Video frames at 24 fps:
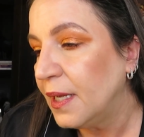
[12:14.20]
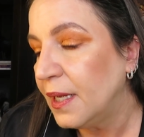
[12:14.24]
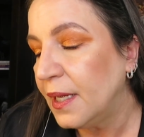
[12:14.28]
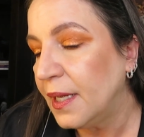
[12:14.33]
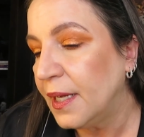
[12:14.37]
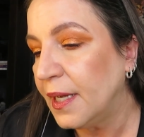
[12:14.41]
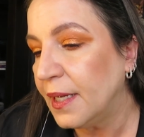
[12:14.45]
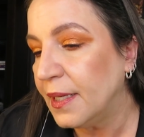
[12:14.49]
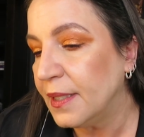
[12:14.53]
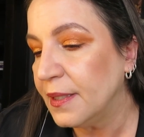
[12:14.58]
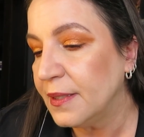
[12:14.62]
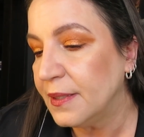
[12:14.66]

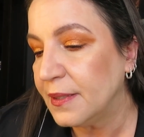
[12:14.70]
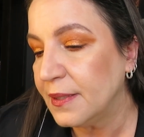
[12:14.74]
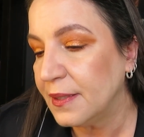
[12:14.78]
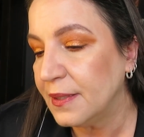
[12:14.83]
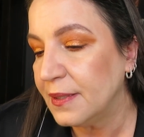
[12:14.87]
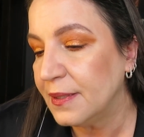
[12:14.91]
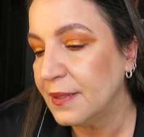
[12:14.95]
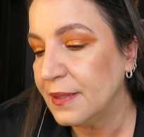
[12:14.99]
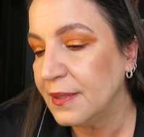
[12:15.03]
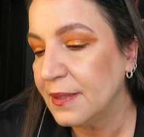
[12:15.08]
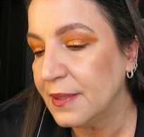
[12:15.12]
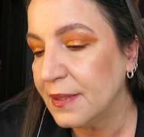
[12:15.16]
And
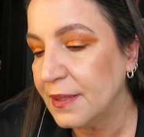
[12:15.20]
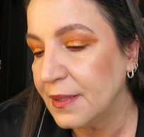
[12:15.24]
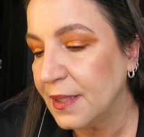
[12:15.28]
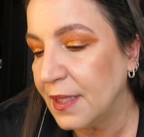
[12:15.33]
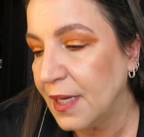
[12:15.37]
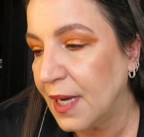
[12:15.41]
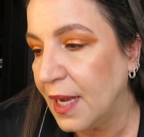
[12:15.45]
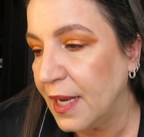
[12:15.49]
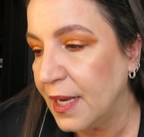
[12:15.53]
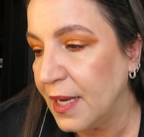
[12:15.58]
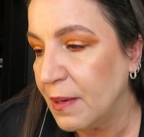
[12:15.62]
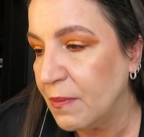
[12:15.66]

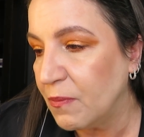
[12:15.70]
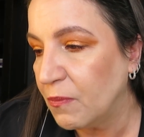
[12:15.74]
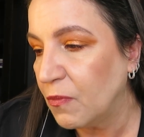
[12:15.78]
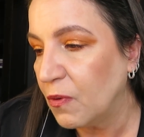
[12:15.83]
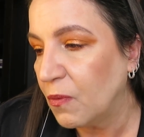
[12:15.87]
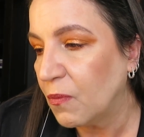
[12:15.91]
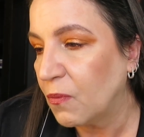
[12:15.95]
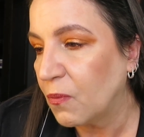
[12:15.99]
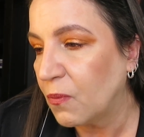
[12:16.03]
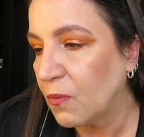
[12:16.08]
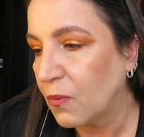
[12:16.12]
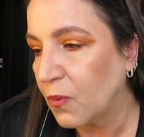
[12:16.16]
I am
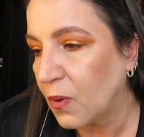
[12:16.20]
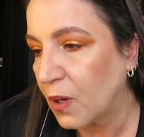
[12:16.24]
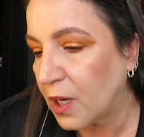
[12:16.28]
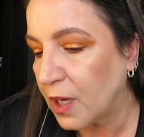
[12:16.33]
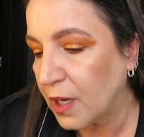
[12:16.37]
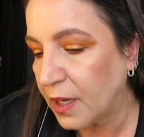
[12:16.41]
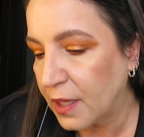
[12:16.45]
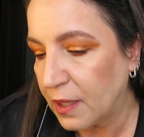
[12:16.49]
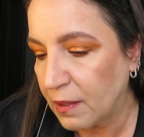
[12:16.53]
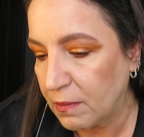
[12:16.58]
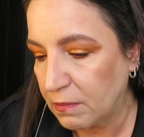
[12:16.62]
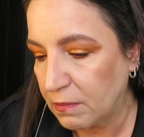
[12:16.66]
working.